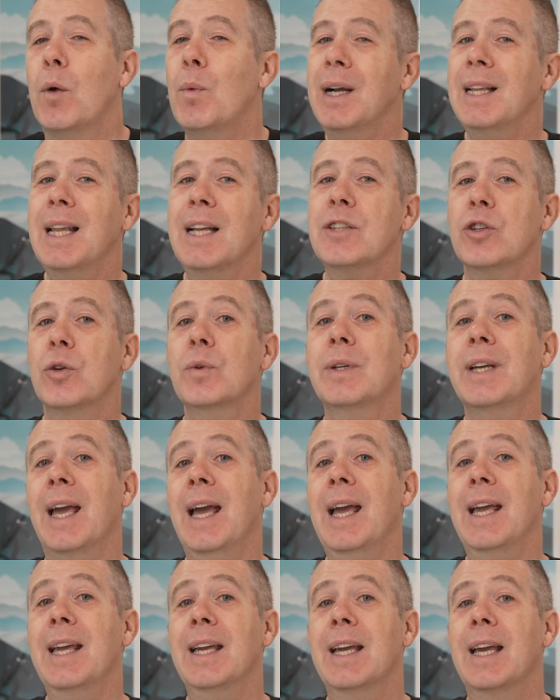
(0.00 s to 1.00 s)
while that's
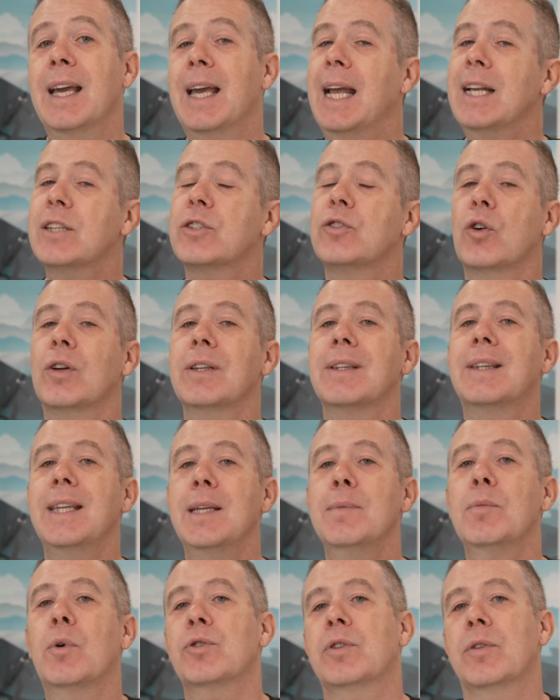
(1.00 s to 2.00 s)
okay, it's not
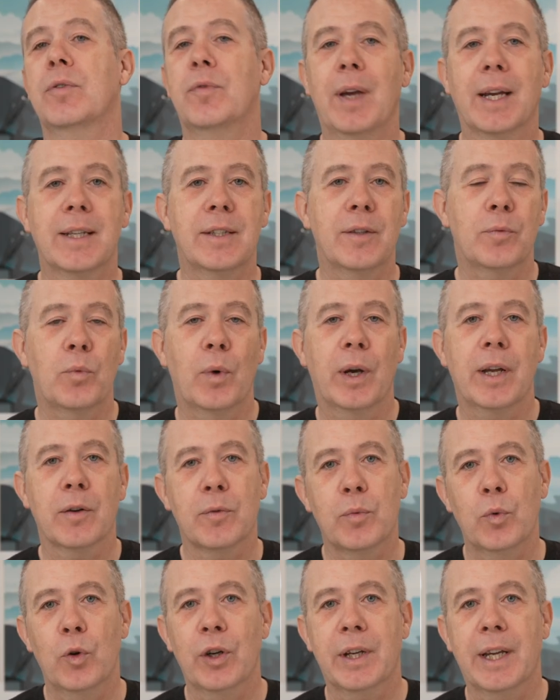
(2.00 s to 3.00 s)
the most effective way
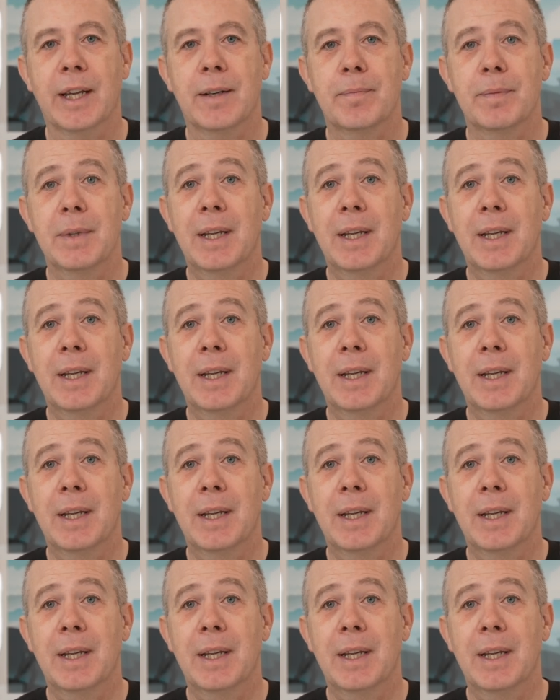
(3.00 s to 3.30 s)
of working.